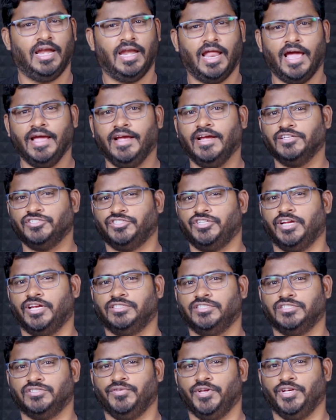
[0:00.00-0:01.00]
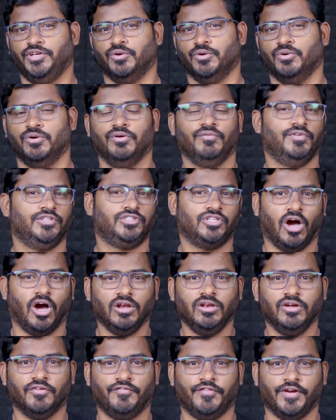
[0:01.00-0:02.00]
Like and share this video with
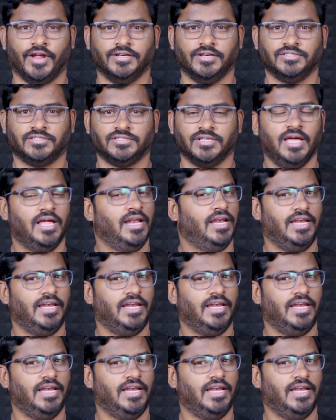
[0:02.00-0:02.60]
all your friends.